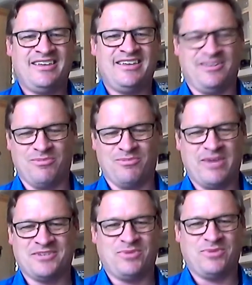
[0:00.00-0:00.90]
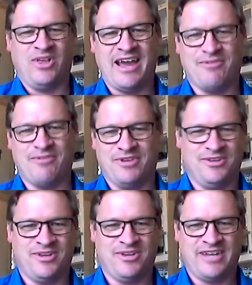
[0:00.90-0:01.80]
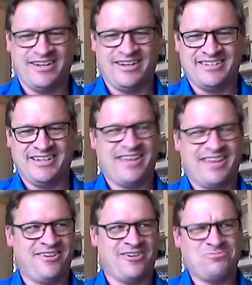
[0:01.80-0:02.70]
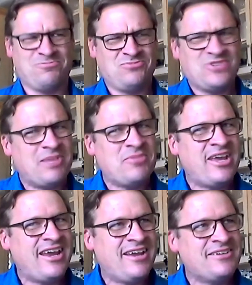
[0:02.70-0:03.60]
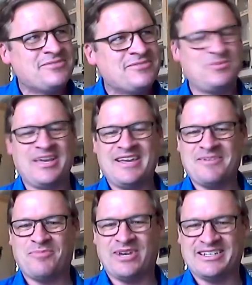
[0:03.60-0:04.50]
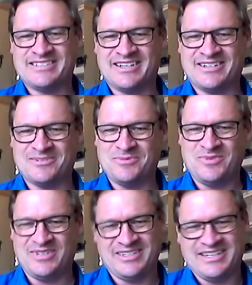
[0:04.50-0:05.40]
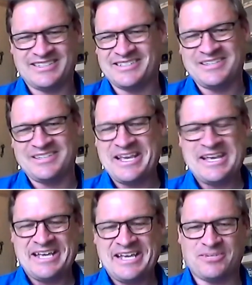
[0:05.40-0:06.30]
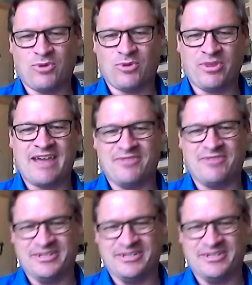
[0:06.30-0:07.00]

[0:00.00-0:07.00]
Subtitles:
You might as well have it. You can edit it together someday, but it's worth having.